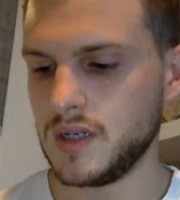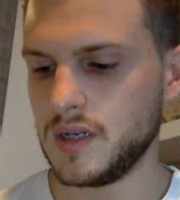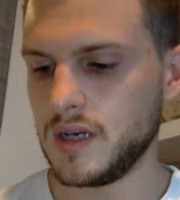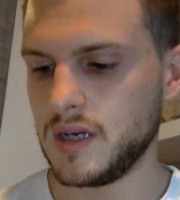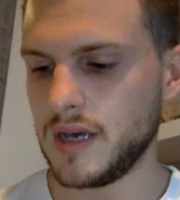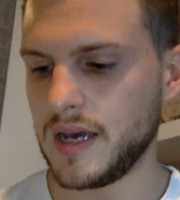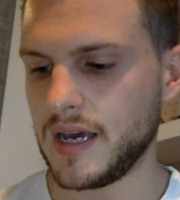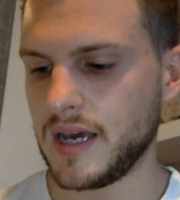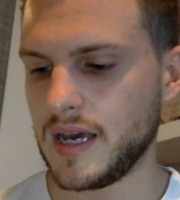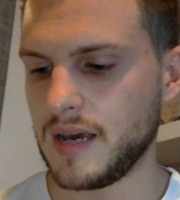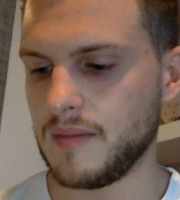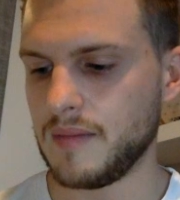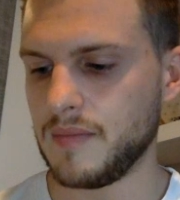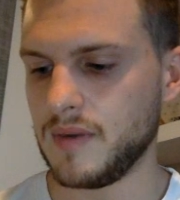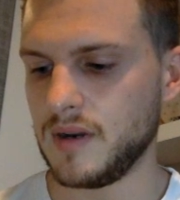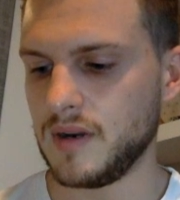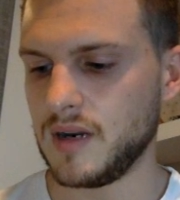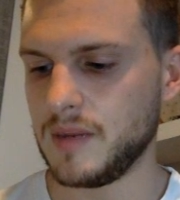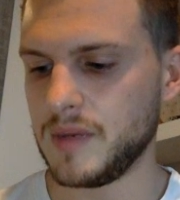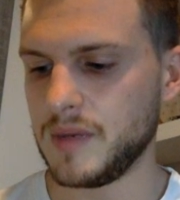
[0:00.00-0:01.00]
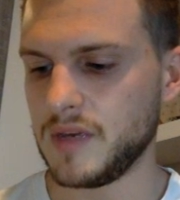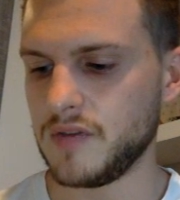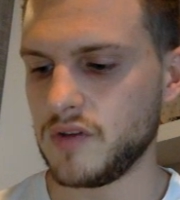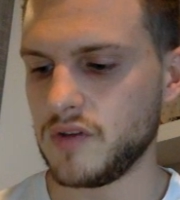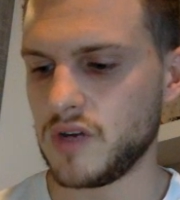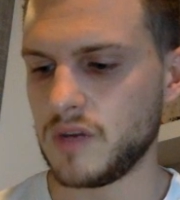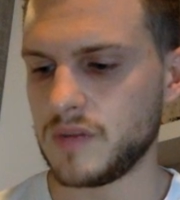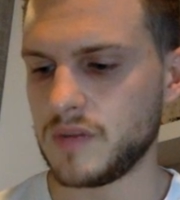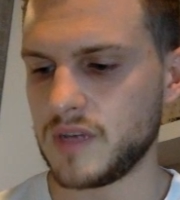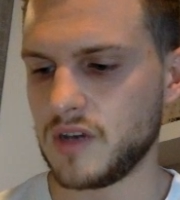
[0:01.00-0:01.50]
Let me give you
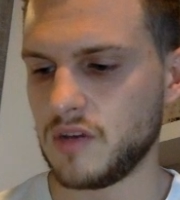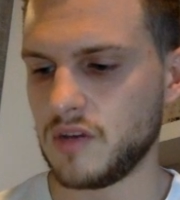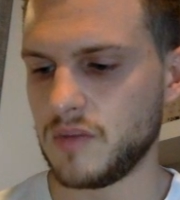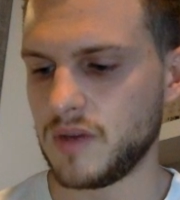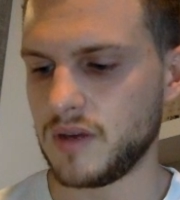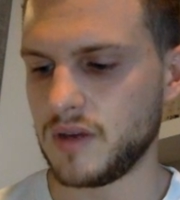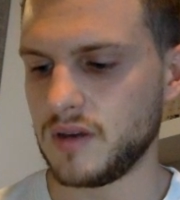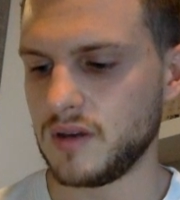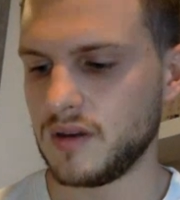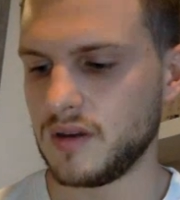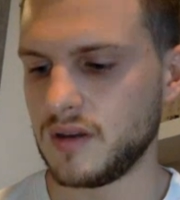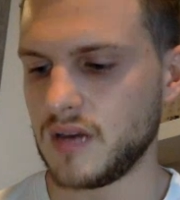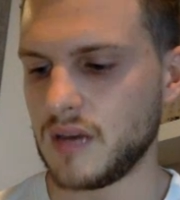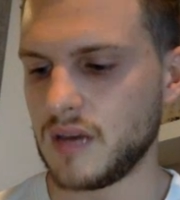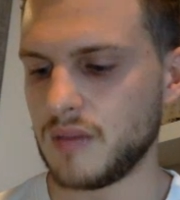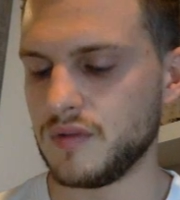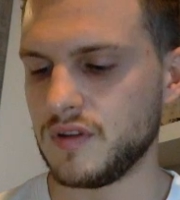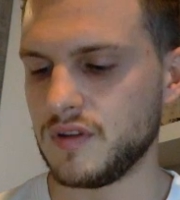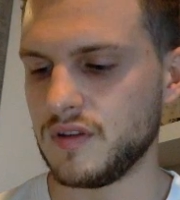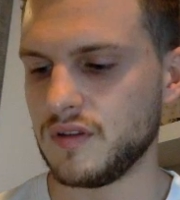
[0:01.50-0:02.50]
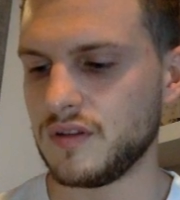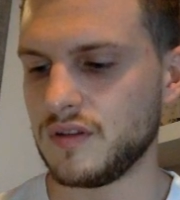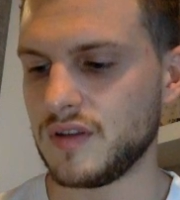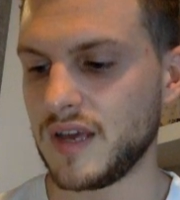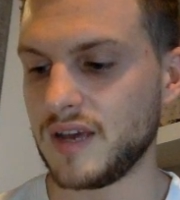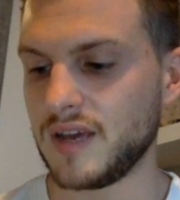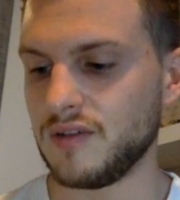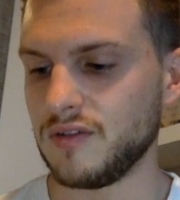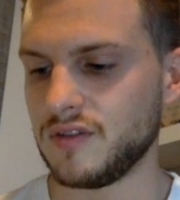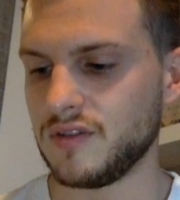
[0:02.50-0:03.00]
an update on my Amazon
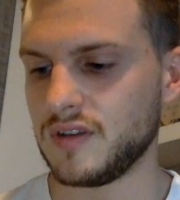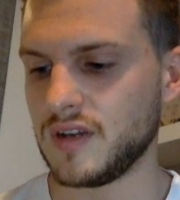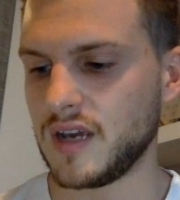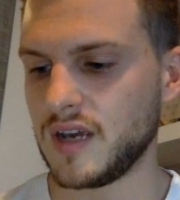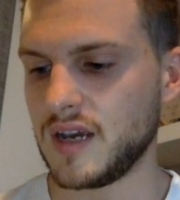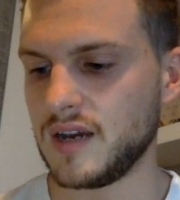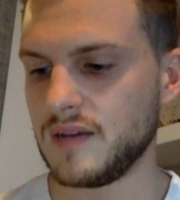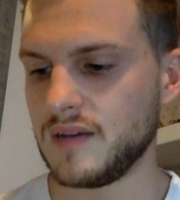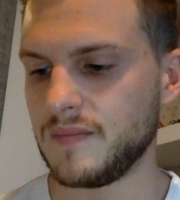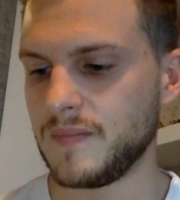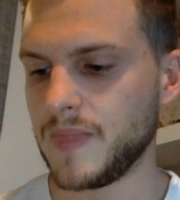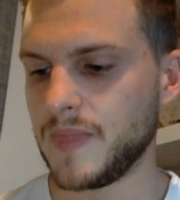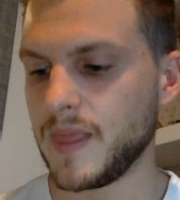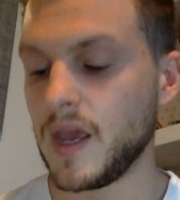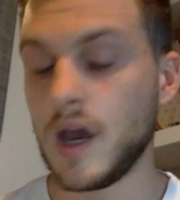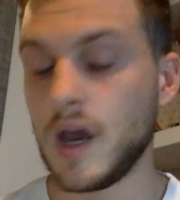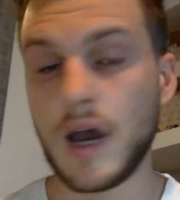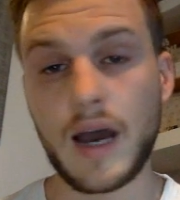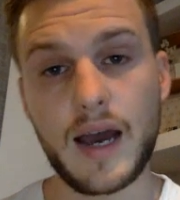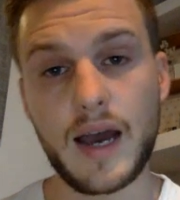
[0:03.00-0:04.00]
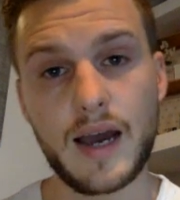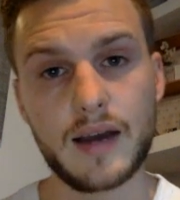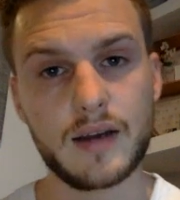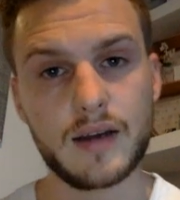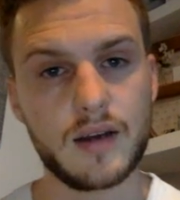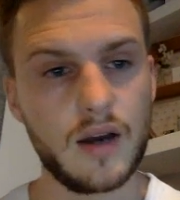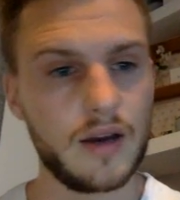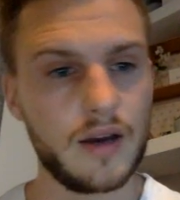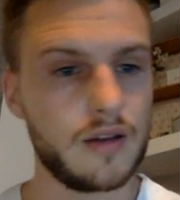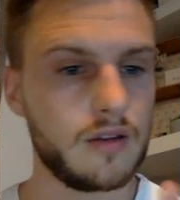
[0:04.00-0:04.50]
sales today.
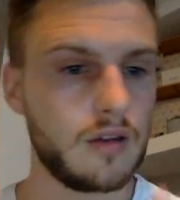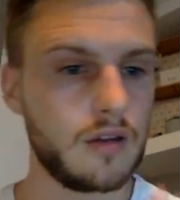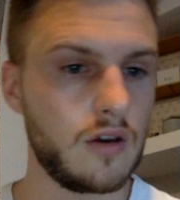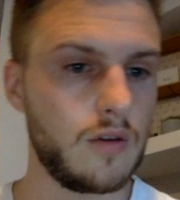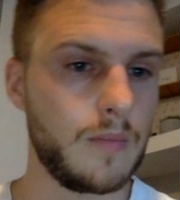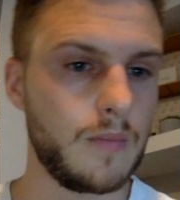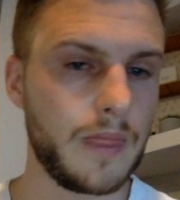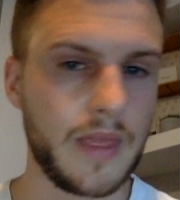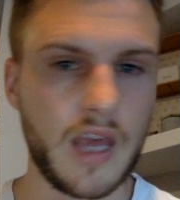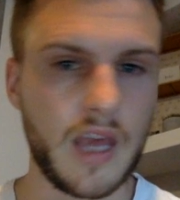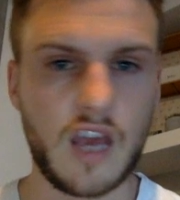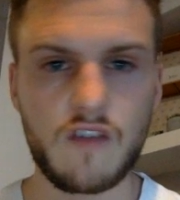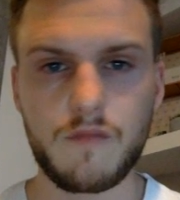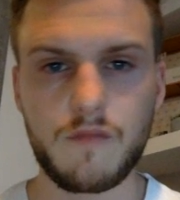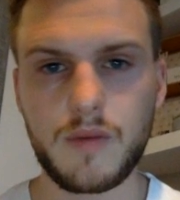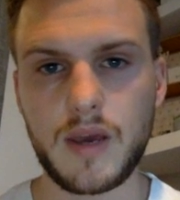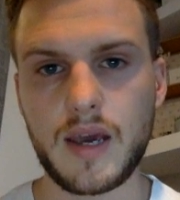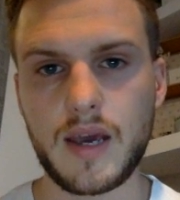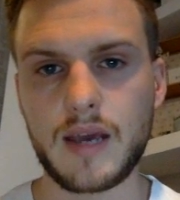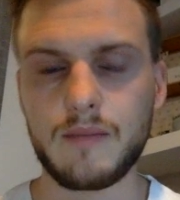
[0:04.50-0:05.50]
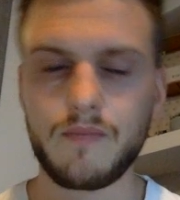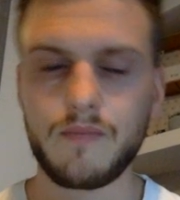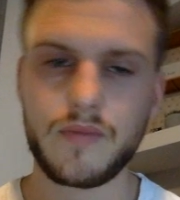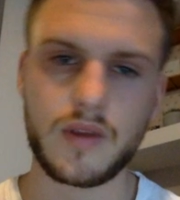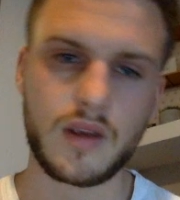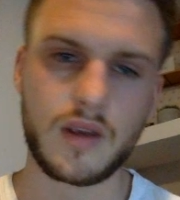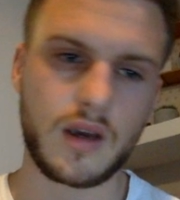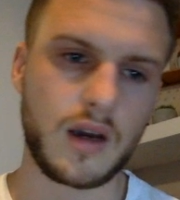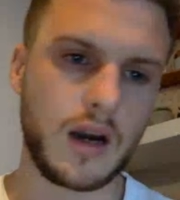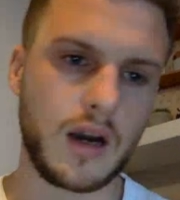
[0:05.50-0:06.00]
Guys, so FBA.
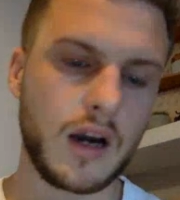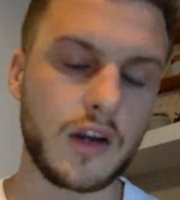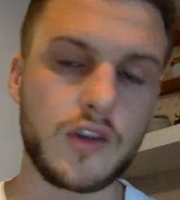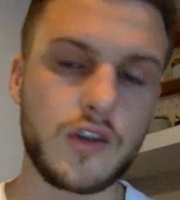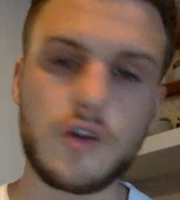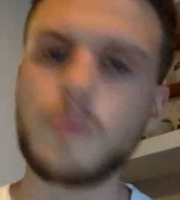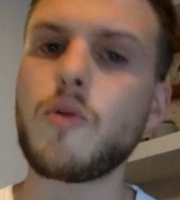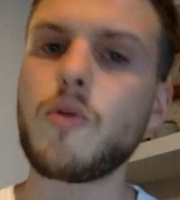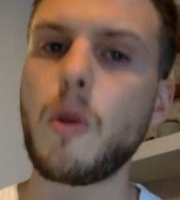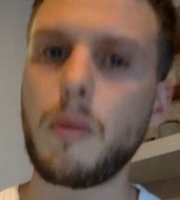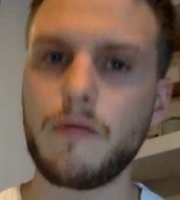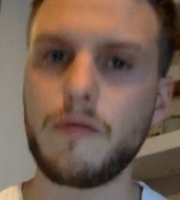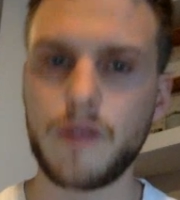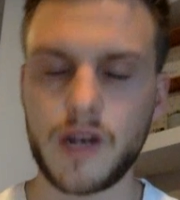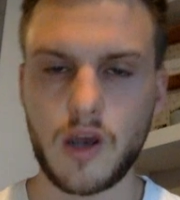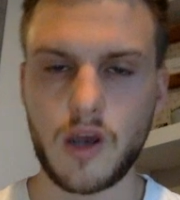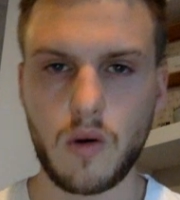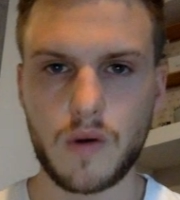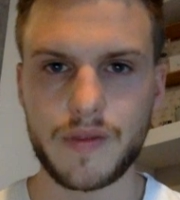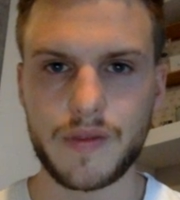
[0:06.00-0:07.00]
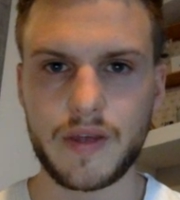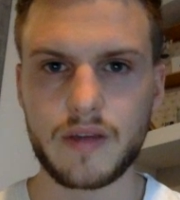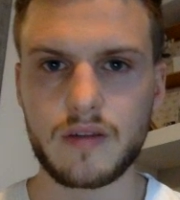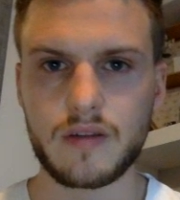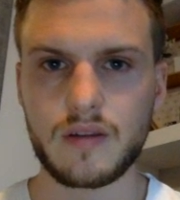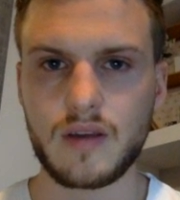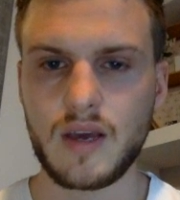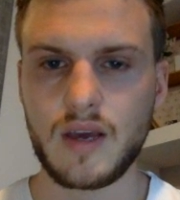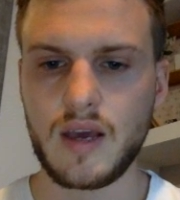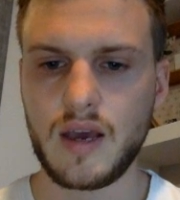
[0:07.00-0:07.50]
I'm going to do a proper video on
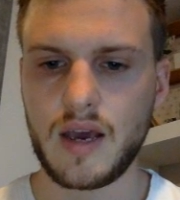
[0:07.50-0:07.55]
this.